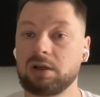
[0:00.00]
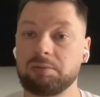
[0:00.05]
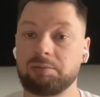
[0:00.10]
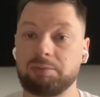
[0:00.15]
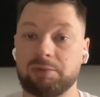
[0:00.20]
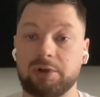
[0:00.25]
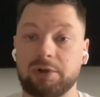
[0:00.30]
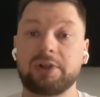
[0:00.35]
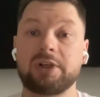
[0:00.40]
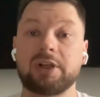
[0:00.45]

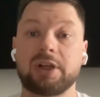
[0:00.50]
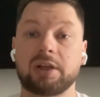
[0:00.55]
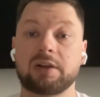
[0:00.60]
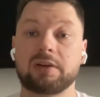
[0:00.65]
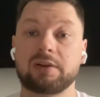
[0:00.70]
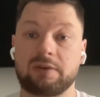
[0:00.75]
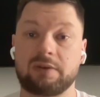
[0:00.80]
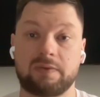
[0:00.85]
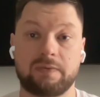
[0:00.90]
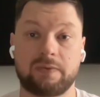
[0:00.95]
burning
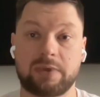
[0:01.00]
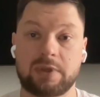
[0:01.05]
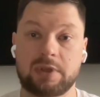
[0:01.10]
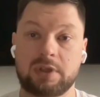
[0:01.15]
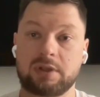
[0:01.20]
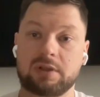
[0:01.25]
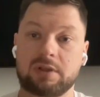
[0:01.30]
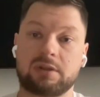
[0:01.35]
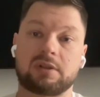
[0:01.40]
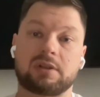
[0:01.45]

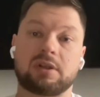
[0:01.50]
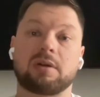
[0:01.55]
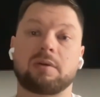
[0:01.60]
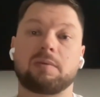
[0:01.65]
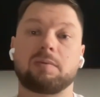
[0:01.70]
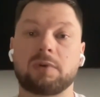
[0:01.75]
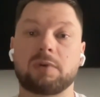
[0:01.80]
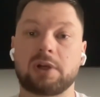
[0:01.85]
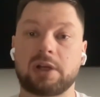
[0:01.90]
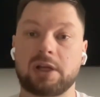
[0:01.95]

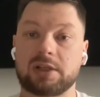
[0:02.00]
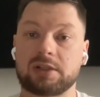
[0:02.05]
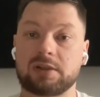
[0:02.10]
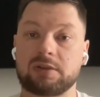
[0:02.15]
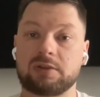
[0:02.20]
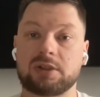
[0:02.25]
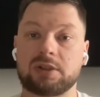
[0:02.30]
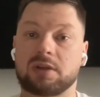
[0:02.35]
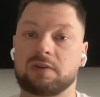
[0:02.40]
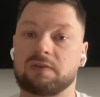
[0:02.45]
some
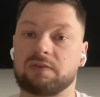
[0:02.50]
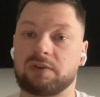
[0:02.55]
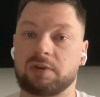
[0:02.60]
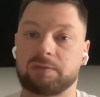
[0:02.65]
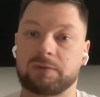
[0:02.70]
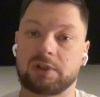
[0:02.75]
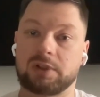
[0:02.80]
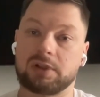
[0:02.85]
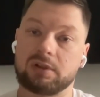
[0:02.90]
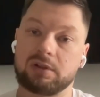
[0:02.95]
SQD from
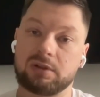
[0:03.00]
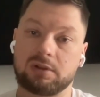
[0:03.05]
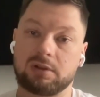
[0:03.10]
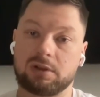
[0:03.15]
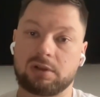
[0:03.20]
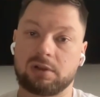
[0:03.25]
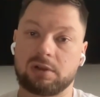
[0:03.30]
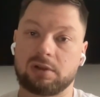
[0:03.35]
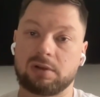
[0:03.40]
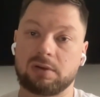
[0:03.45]

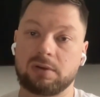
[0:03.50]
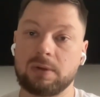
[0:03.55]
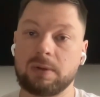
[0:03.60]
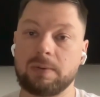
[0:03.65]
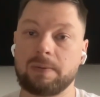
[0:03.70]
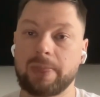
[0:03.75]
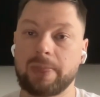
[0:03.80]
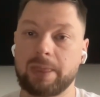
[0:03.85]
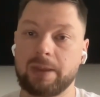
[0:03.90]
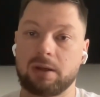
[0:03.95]

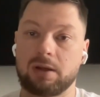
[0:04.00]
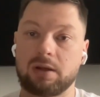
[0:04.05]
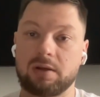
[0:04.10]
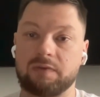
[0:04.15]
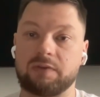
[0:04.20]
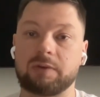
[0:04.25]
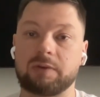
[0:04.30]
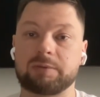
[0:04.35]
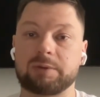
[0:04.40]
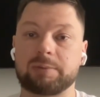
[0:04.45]

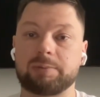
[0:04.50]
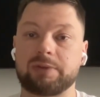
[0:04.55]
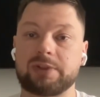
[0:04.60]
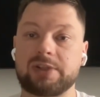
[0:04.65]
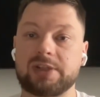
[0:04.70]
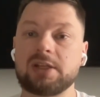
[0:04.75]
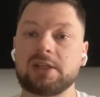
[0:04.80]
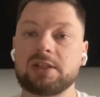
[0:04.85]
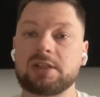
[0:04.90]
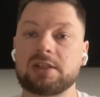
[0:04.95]
the
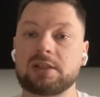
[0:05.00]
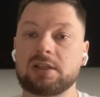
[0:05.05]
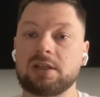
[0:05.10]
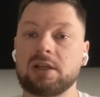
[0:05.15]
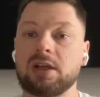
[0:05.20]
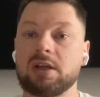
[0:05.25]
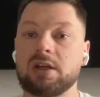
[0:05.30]
proceeds,